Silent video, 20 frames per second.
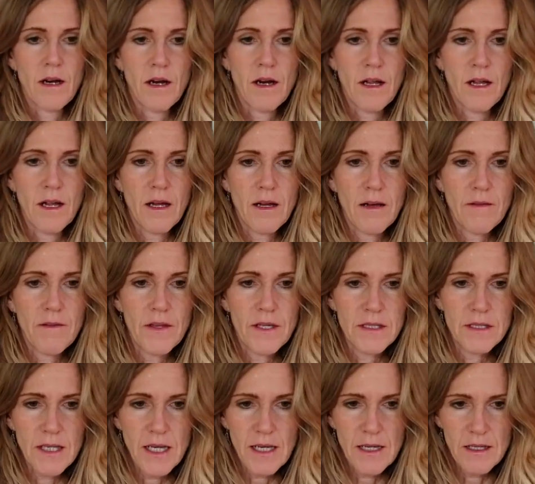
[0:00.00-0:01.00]
all
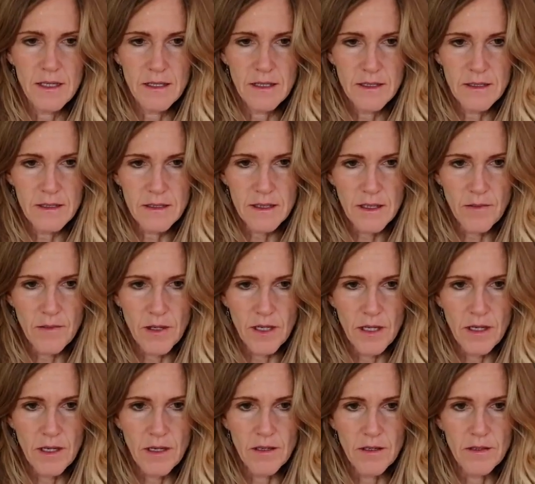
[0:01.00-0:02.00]
these ends. I want
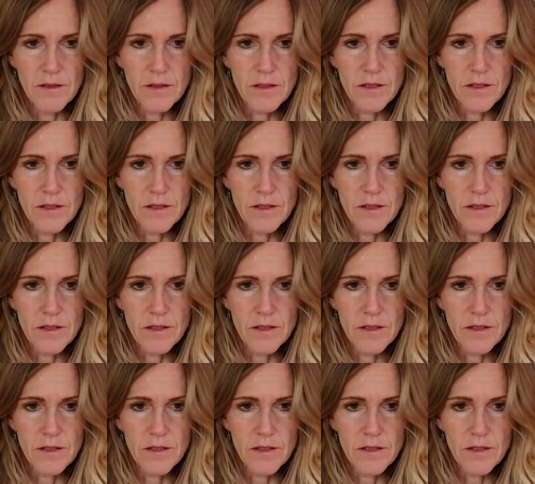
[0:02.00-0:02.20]
to go